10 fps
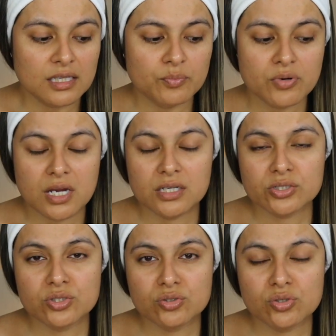the
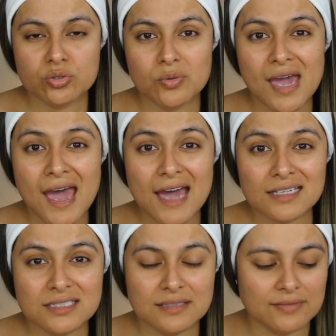product to
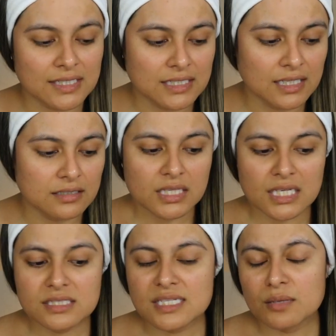activate it. The
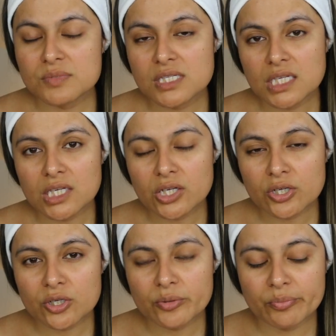enzymes
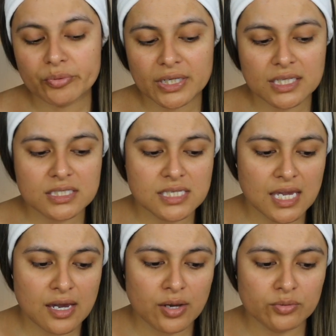here break
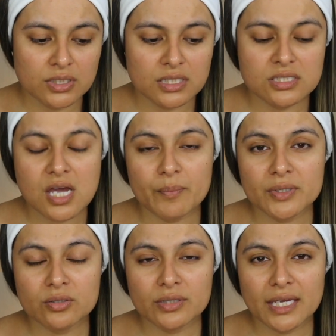down the
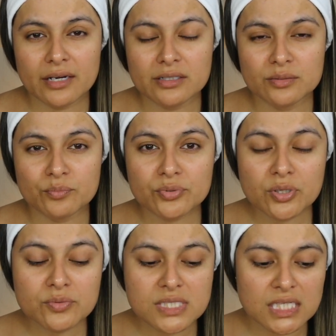topical keratin
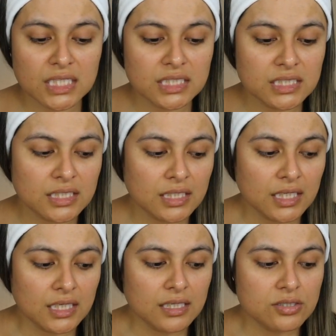protein
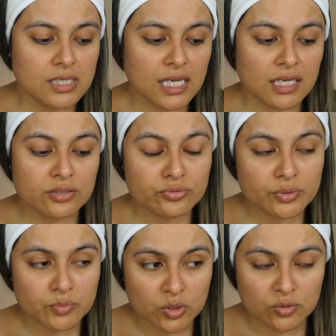and
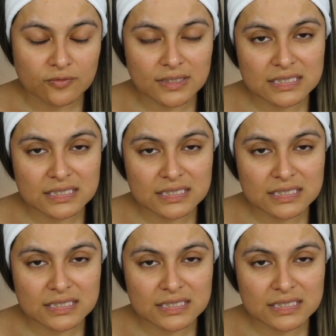remove